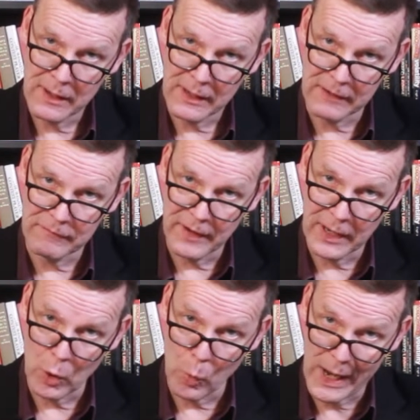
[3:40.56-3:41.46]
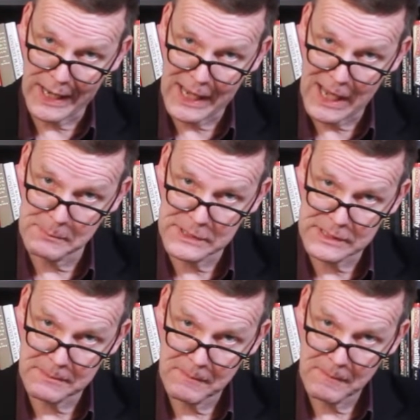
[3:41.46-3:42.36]
in their away
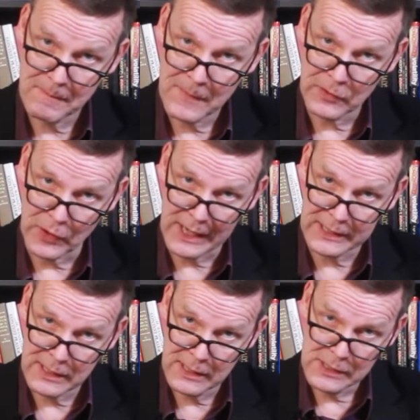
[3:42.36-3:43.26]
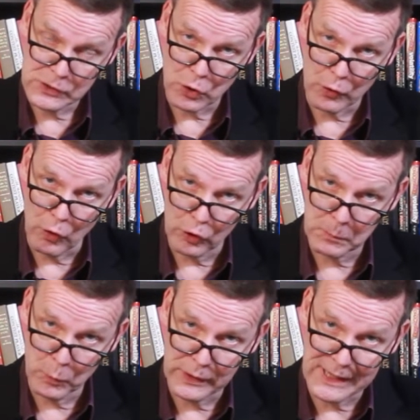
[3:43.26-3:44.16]
games, right? So
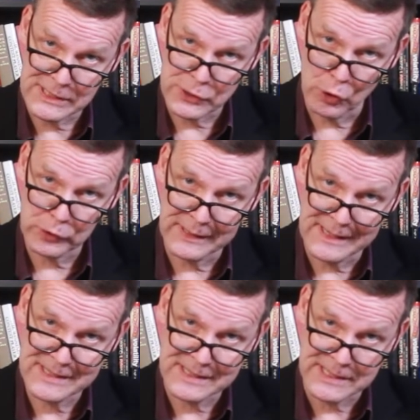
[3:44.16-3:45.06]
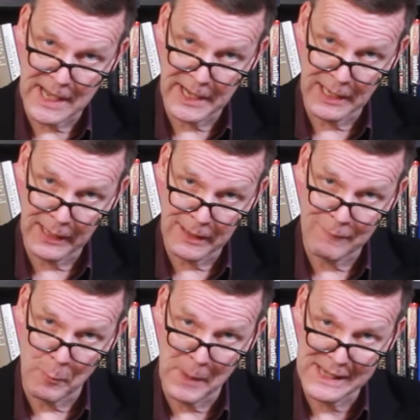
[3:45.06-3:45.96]
Dortmund is not necessarily
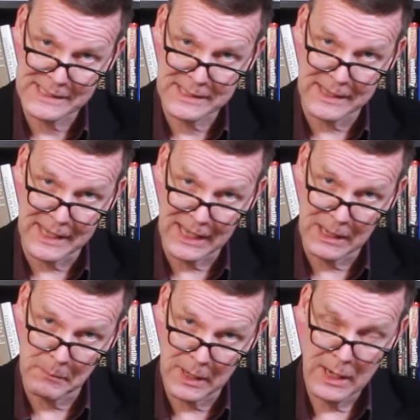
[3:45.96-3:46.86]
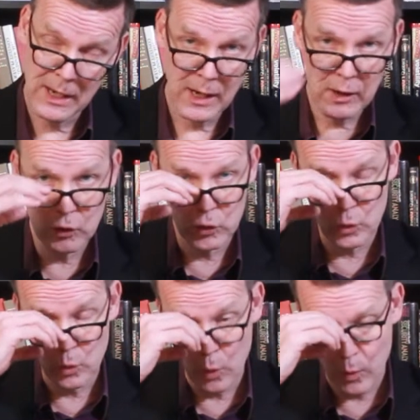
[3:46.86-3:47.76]
the best team
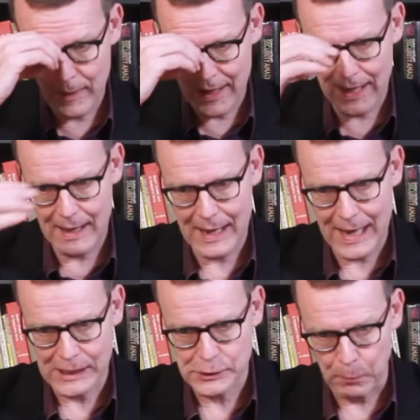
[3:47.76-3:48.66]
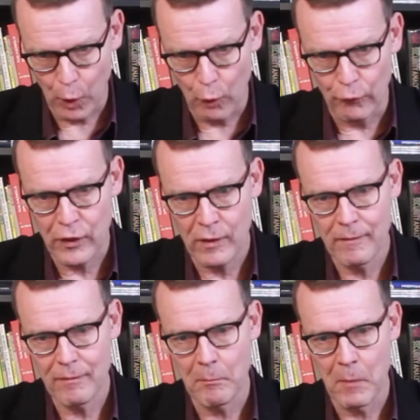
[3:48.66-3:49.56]
to explode
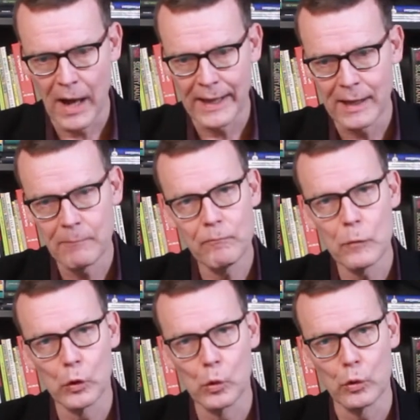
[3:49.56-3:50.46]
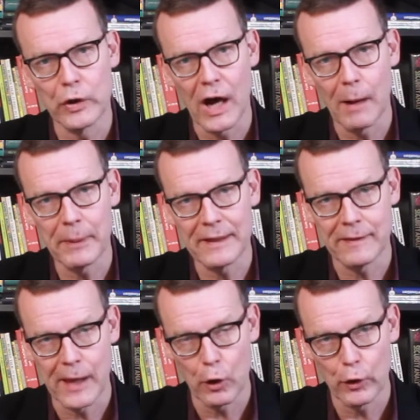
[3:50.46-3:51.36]
my Ruhr derby
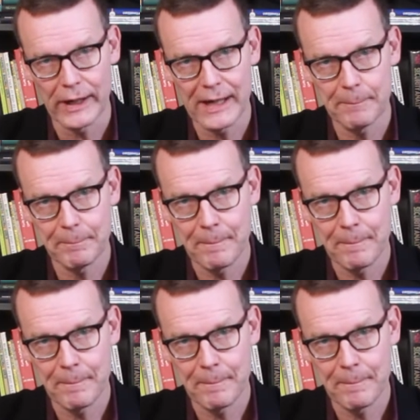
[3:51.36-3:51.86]
theory.